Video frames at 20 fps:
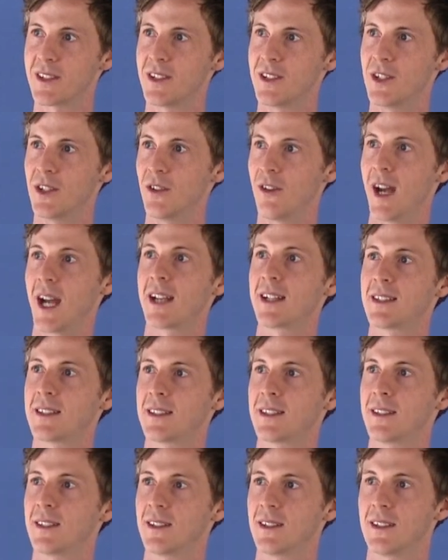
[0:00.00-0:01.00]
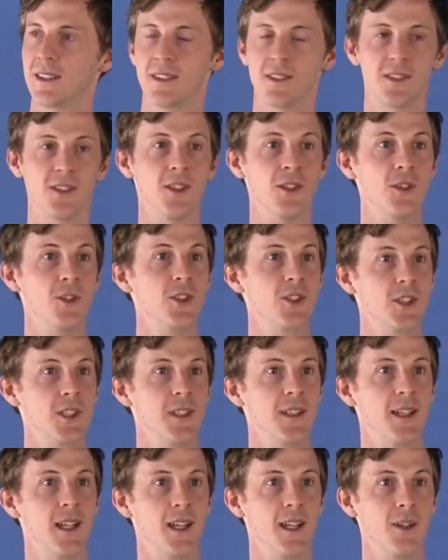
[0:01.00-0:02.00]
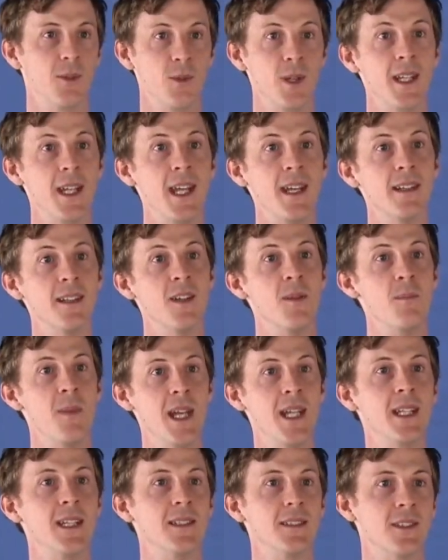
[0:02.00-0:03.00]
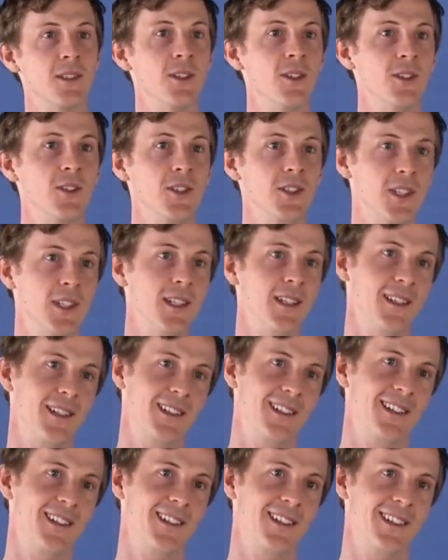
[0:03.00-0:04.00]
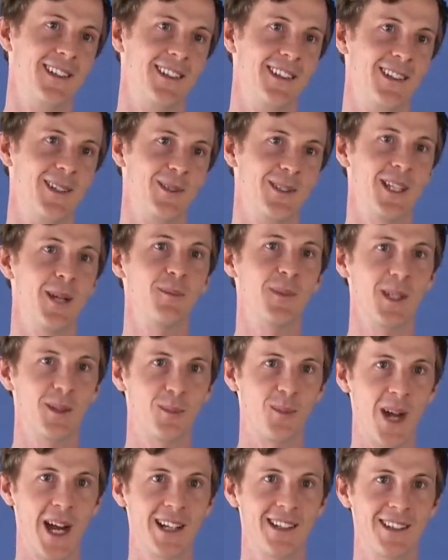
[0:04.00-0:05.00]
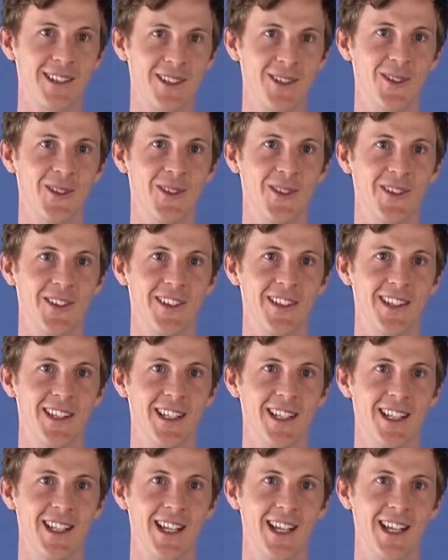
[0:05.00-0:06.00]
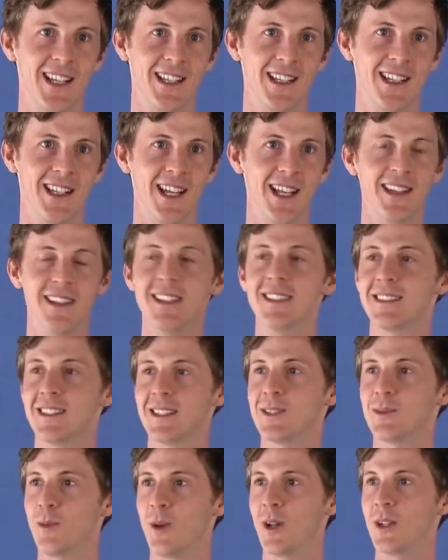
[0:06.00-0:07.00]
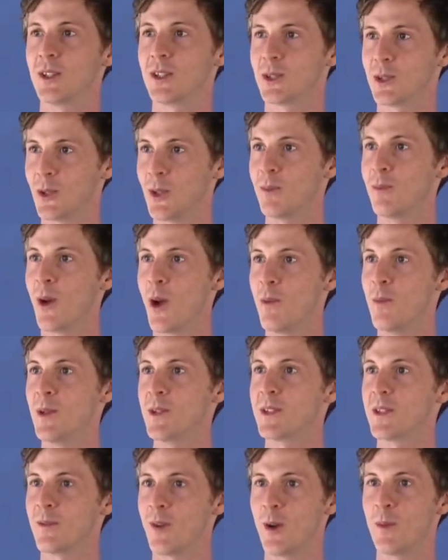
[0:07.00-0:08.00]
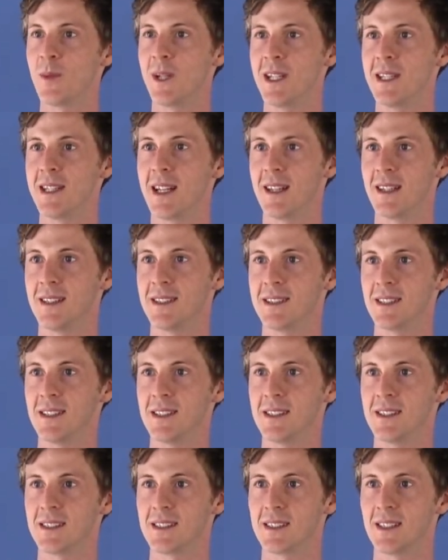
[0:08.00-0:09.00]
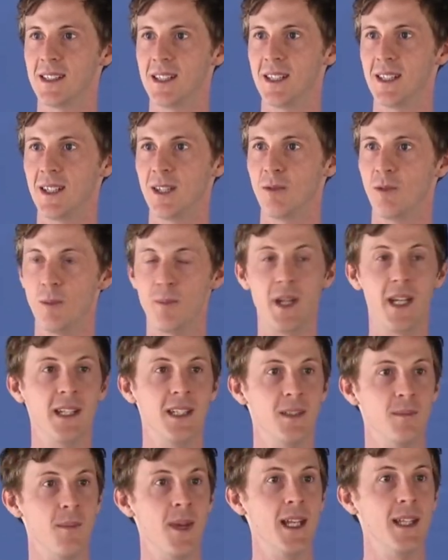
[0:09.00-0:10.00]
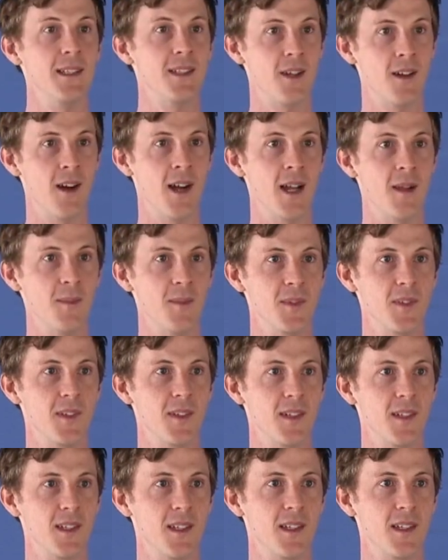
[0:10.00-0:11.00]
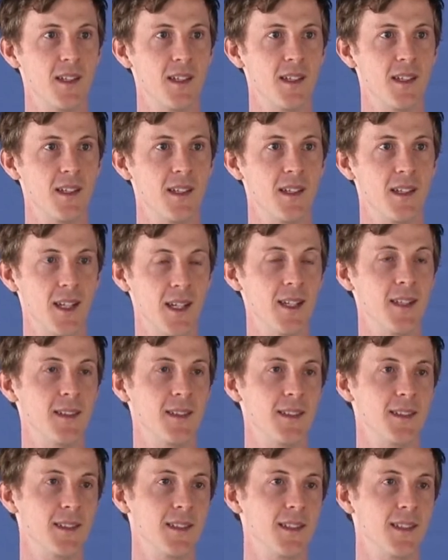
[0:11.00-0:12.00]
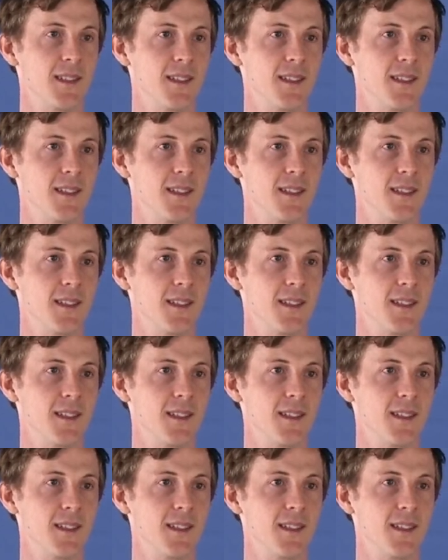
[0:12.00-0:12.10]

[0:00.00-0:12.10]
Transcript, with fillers: the direct solution there? We need an immediate solution, something practical. And, and this is what short moments of open intelligence, repeated many times, is.